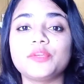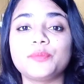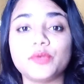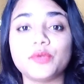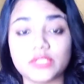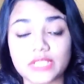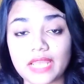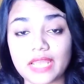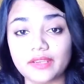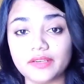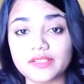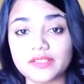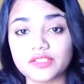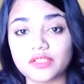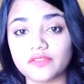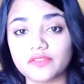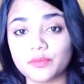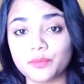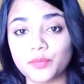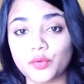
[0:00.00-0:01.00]
the
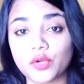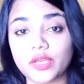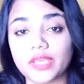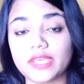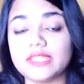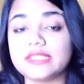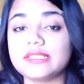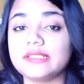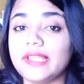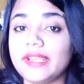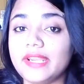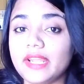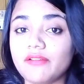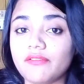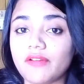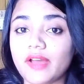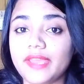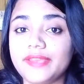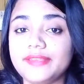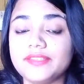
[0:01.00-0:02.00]
protagonist of the book is
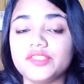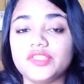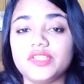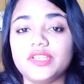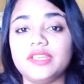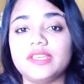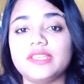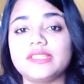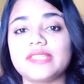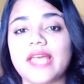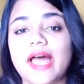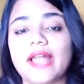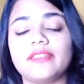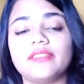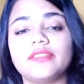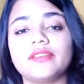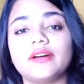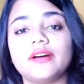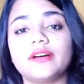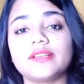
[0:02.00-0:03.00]
Lena Weiss. She is
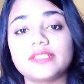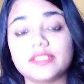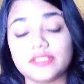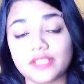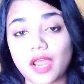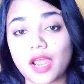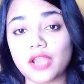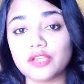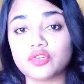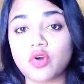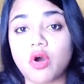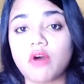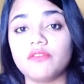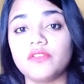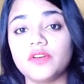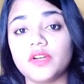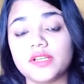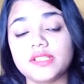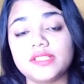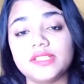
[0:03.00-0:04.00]
at the start
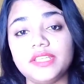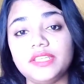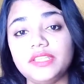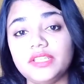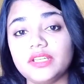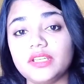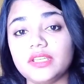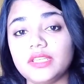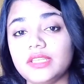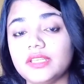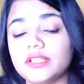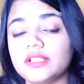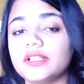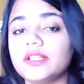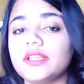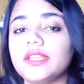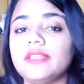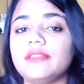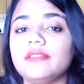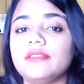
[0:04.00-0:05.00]
of her senior
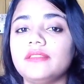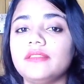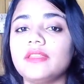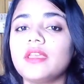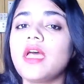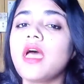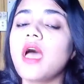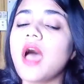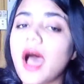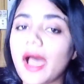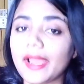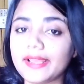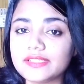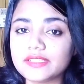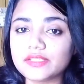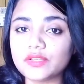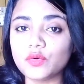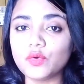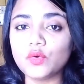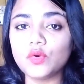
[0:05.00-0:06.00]
year in high
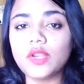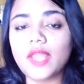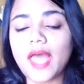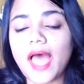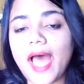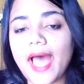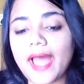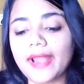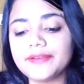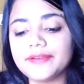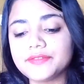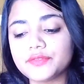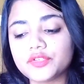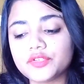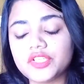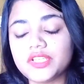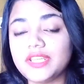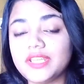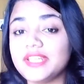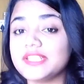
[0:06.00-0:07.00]
school, and so
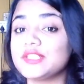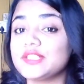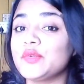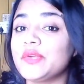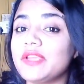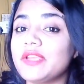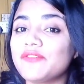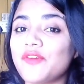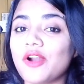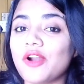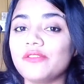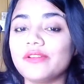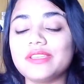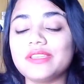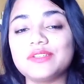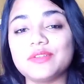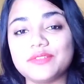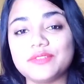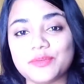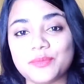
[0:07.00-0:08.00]
she is looking
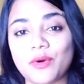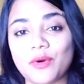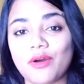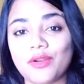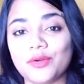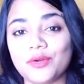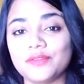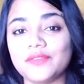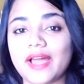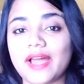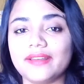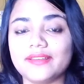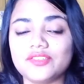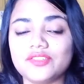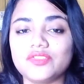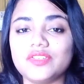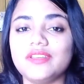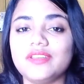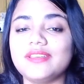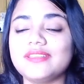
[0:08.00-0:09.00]
forward to tomorrow. That
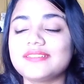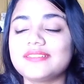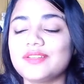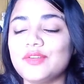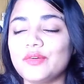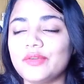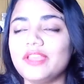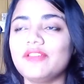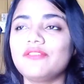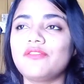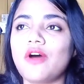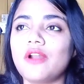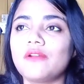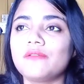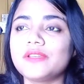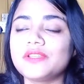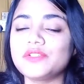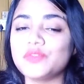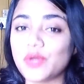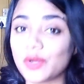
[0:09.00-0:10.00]
is, she is looking
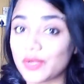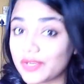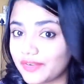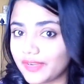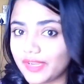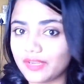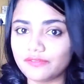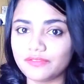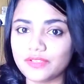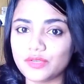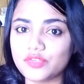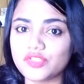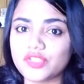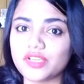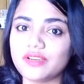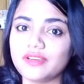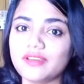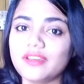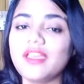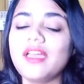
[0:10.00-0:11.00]
forward to a great
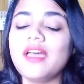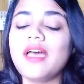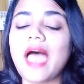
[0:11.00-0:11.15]
future,